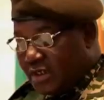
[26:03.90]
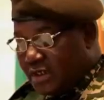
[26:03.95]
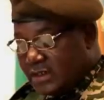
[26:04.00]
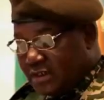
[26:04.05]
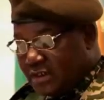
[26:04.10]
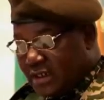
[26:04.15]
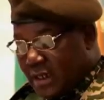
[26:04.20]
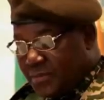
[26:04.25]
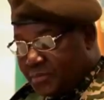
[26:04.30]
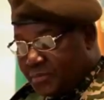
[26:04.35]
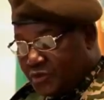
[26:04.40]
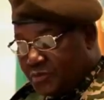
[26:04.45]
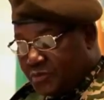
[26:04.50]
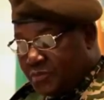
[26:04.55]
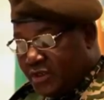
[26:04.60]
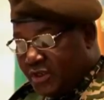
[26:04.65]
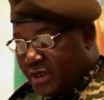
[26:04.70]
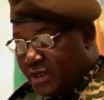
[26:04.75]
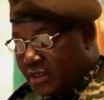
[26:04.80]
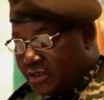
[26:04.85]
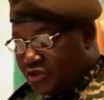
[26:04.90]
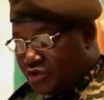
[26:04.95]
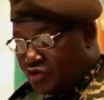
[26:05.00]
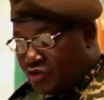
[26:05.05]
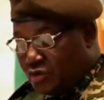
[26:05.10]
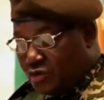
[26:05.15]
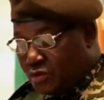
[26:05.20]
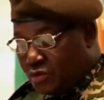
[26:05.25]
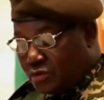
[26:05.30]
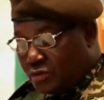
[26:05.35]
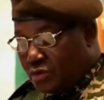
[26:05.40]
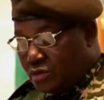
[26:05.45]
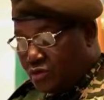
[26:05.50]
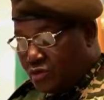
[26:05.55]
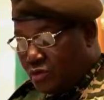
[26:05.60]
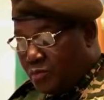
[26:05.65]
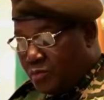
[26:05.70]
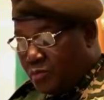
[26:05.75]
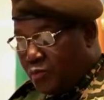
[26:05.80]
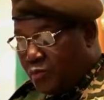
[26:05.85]
They are
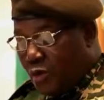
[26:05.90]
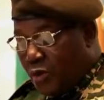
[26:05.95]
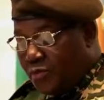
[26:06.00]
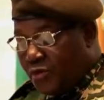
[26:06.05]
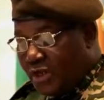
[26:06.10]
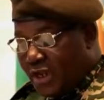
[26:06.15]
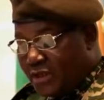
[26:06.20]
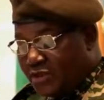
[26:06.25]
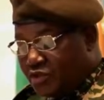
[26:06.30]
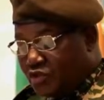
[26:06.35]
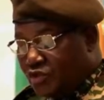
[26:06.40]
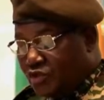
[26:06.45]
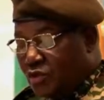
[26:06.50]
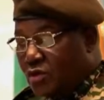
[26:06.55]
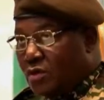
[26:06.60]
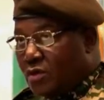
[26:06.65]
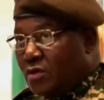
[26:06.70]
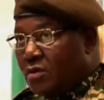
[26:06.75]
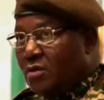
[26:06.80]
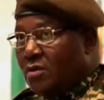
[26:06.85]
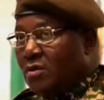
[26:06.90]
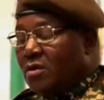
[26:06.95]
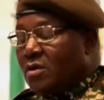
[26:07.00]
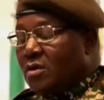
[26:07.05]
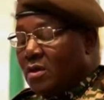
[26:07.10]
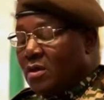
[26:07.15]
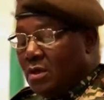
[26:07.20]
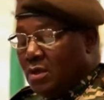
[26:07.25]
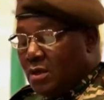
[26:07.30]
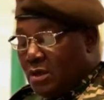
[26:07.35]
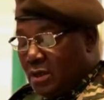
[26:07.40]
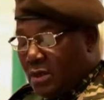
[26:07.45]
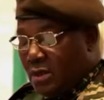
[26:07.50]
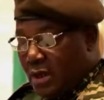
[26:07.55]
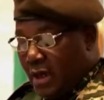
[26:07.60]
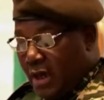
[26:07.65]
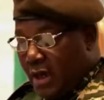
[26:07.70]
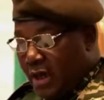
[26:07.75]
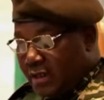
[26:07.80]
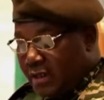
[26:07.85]
seven, pushing
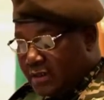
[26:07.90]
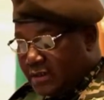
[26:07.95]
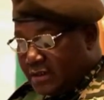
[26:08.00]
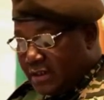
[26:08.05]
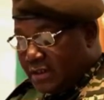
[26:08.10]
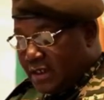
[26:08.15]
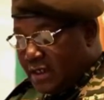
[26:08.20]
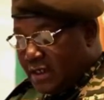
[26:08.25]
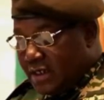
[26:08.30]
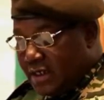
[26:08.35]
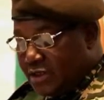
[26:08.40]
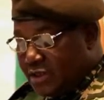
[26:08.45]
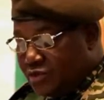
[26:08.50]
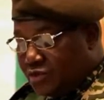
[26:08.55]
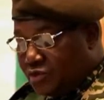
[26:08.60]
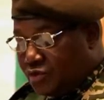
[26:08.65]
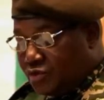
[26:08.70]
up to 9